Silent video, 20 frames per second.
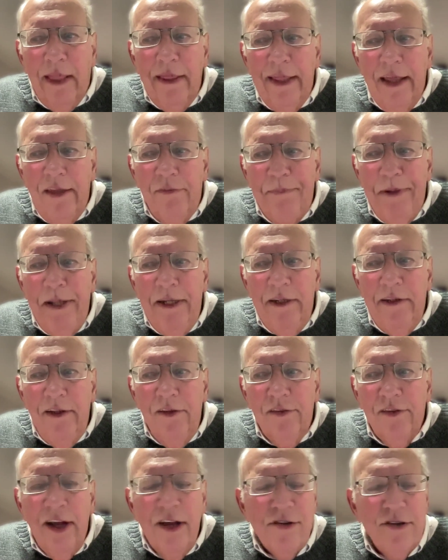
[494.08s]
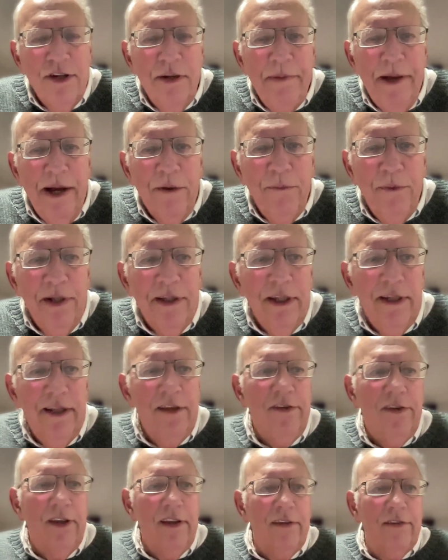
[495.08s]
there's been a discussion about whether
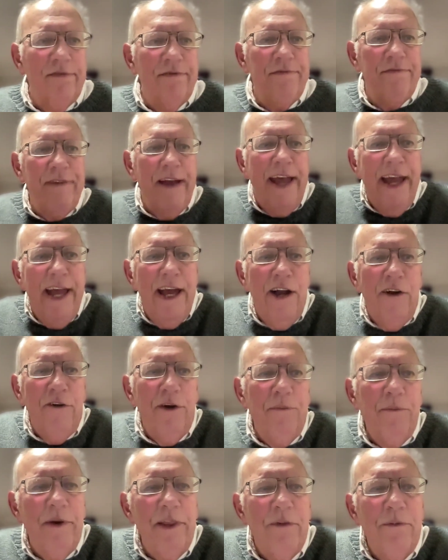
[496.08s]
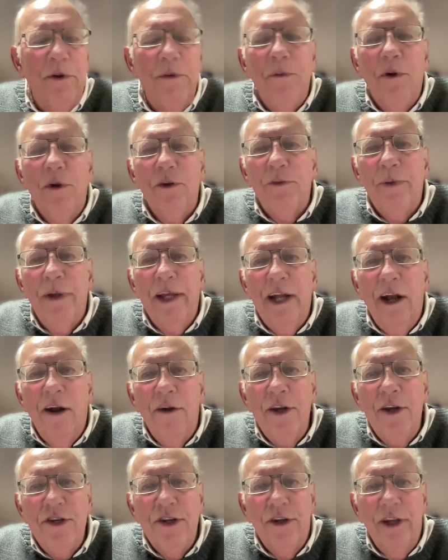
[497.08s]
this is fair and whether we want to
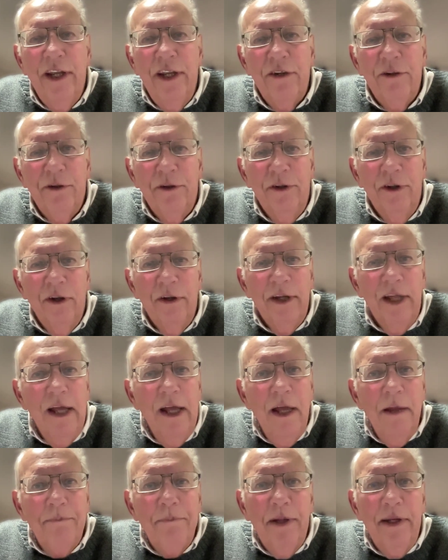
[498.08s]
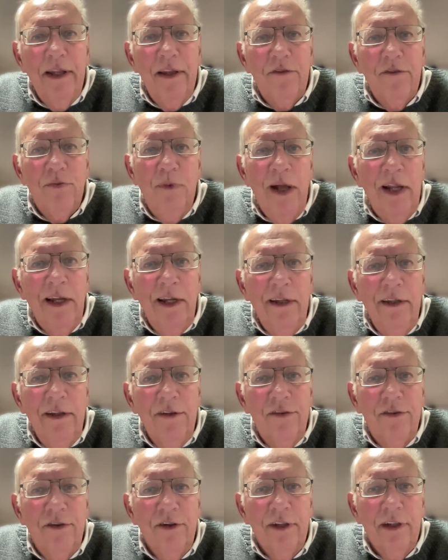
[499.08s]
encourage it or not, but it's well
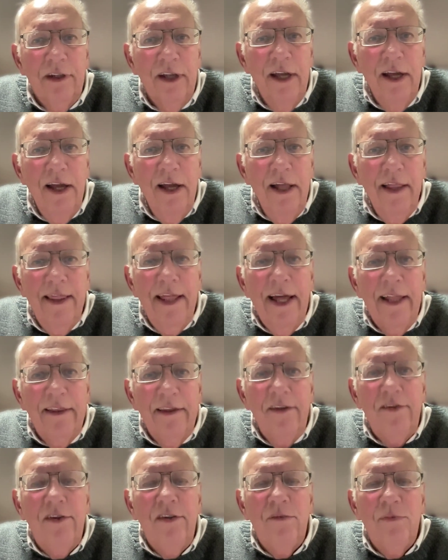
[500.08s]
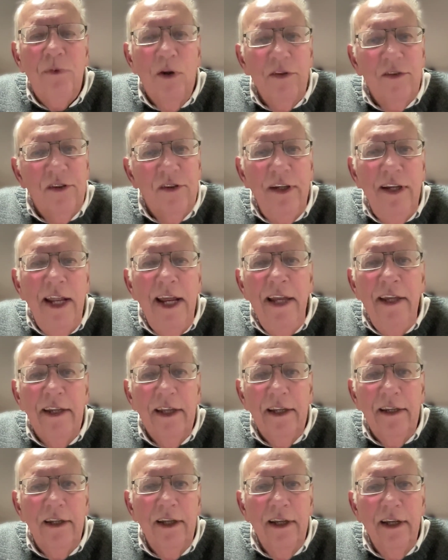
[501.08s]
understood that this is what's
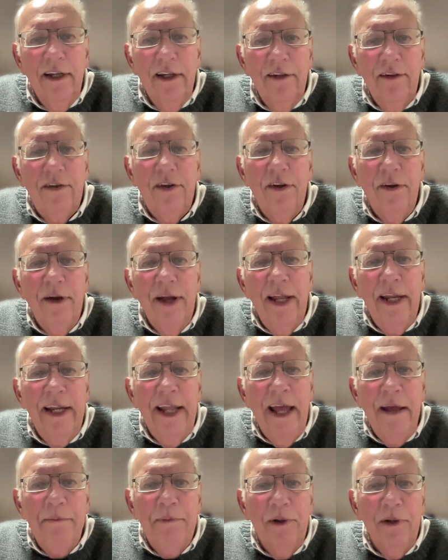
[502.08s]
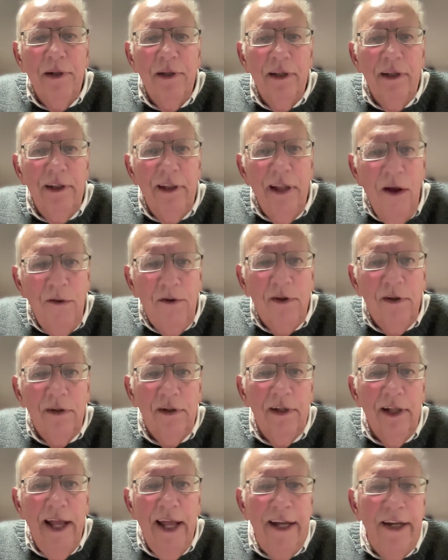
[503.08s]
needed to enable
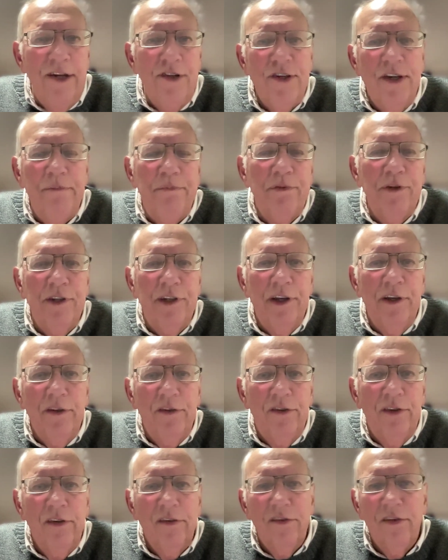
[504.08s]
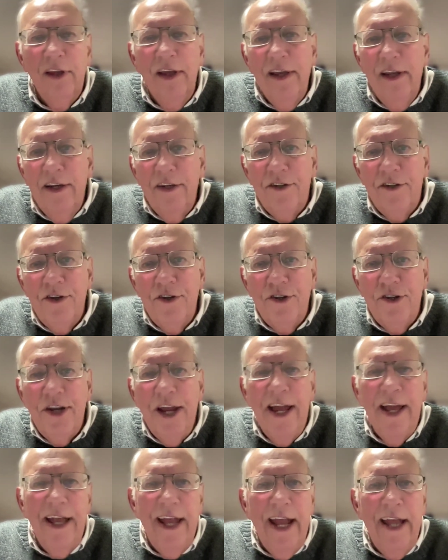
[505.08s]
local energy producers to
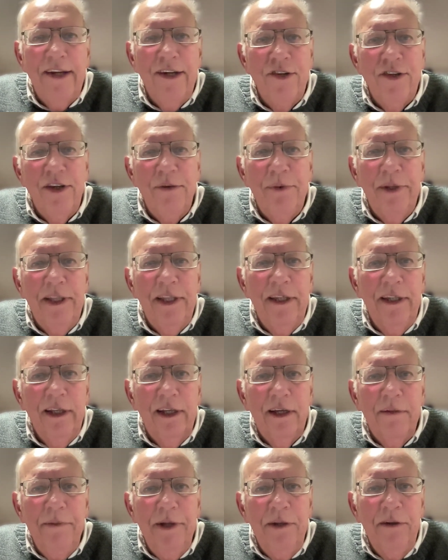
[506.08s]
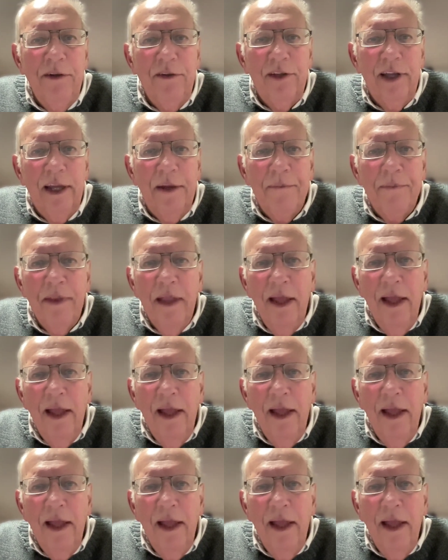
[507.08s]
share energy within the community.